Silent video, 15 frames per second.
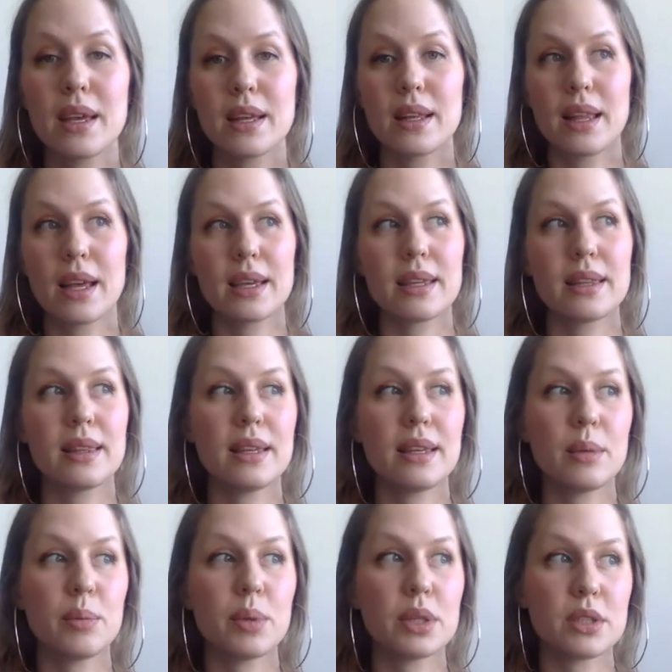like
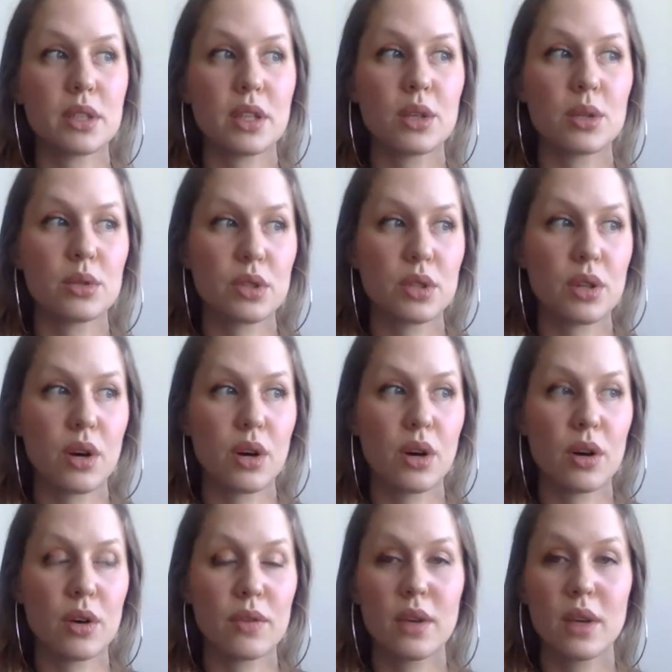the persecution
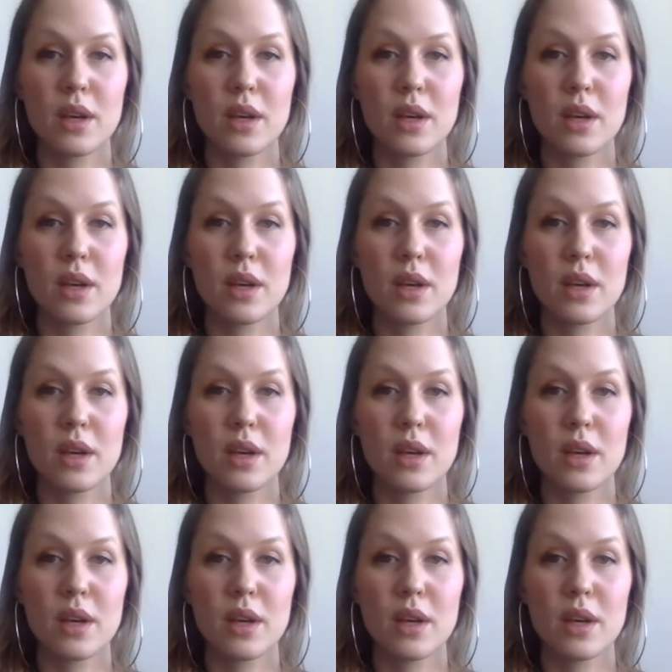of